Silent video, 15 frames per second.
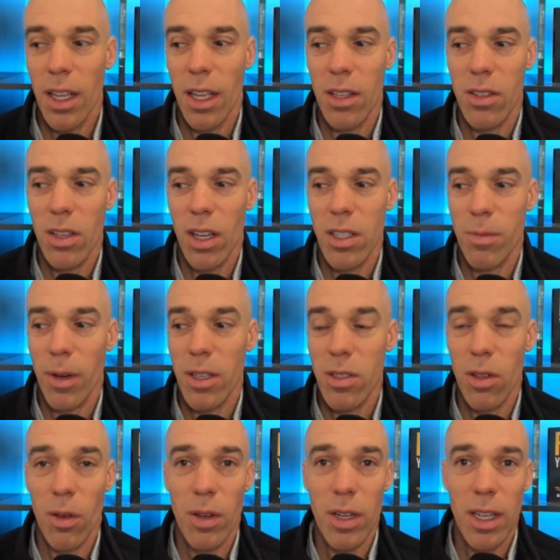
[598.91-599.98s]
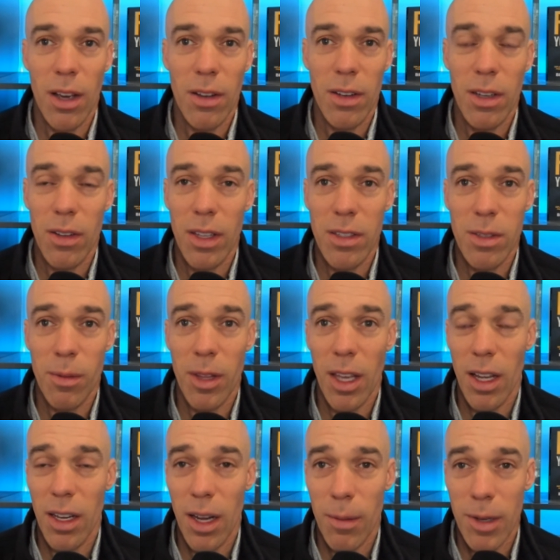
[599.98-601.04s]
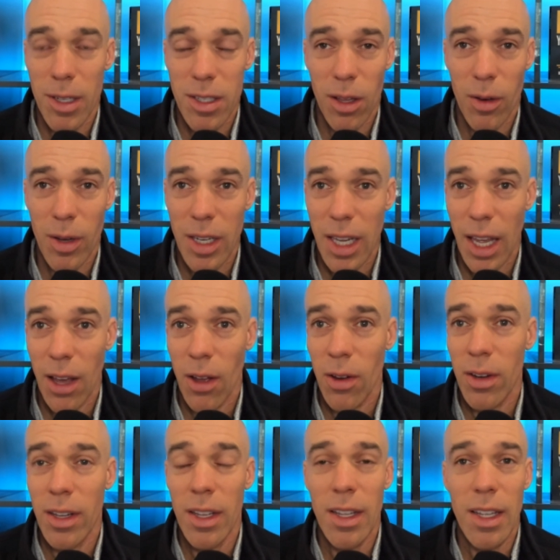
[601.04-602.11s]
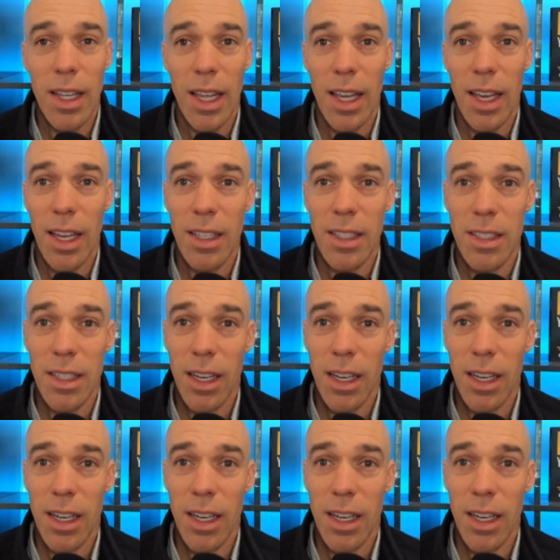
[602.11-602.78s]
It's caused by slowing down, some of the economics slowing down. And